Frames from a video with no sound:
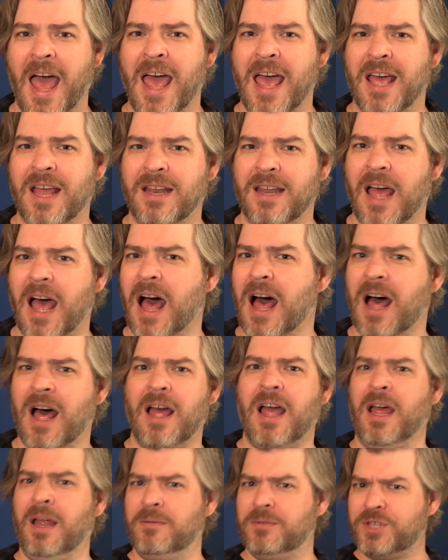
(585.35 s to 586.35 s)
and
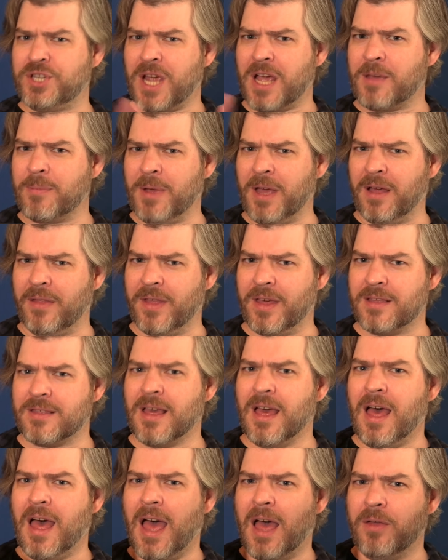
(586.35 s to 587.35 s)
check me on this.
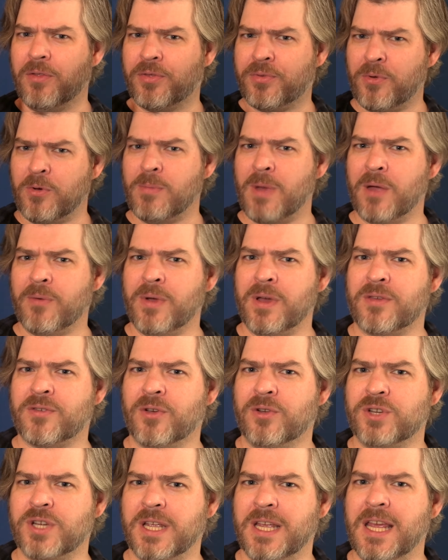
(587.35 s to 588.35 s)
Through my
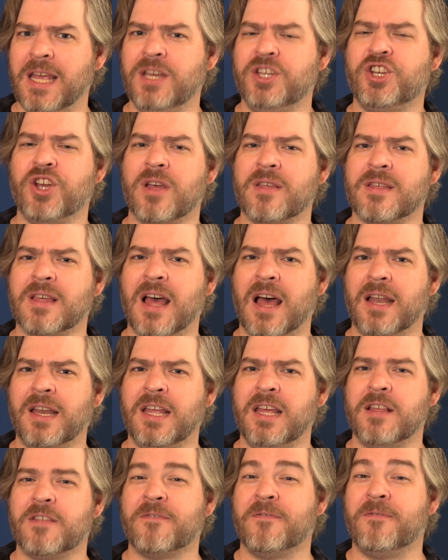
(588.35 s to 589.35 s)
research, he just got his